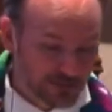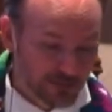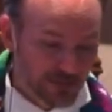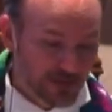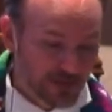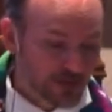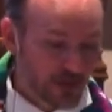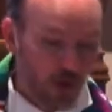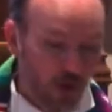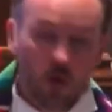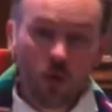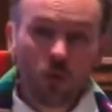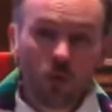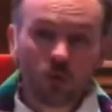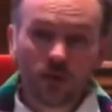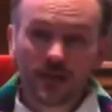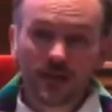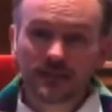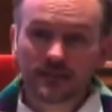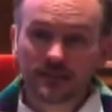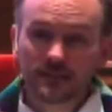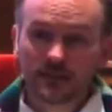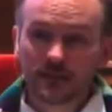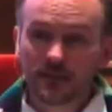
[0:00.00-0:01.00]
It's
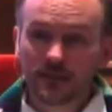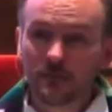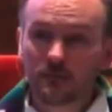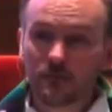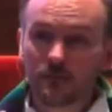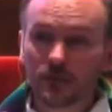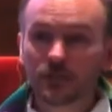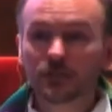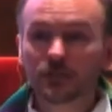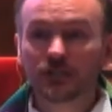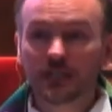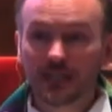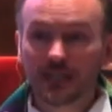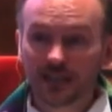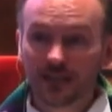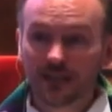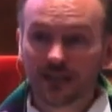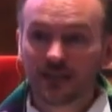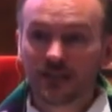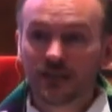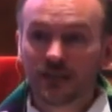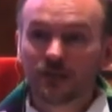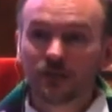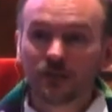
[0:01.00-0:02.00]
always emerging.
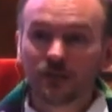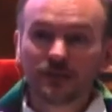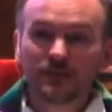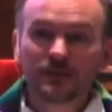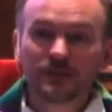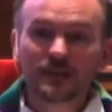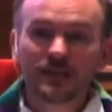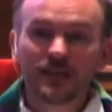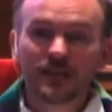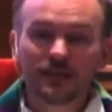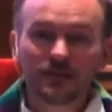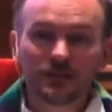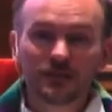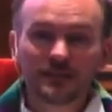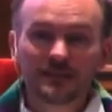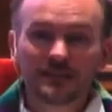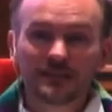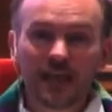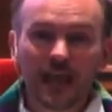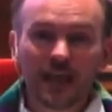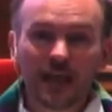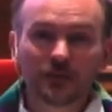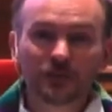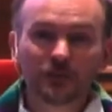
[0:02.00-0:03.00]
One of the other
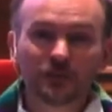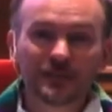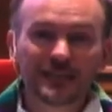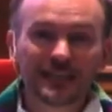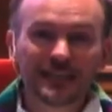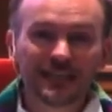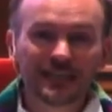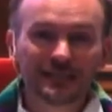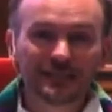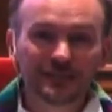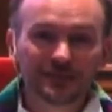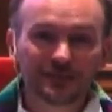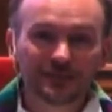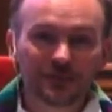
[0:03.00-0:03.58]
assigned readings